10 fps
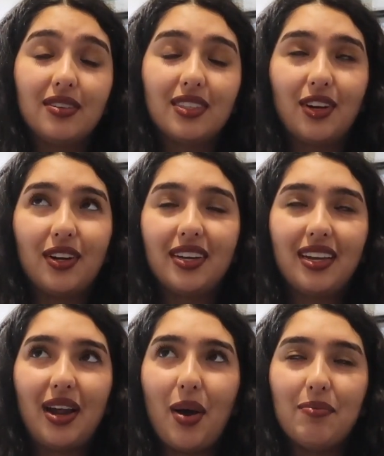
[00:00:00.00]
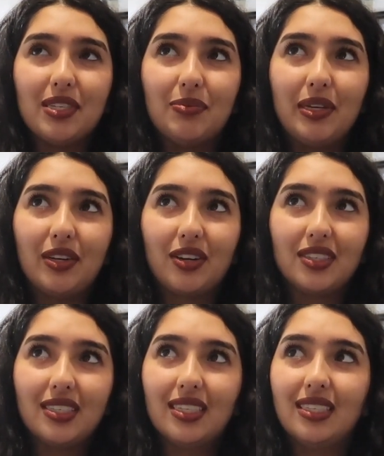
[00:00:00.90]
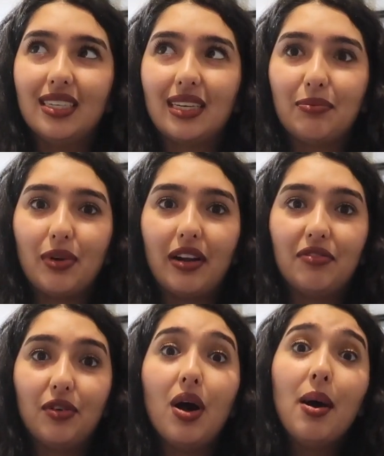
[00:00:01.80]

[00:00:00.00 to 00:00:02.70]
sorry, now I'm just being narcissistic and prideful,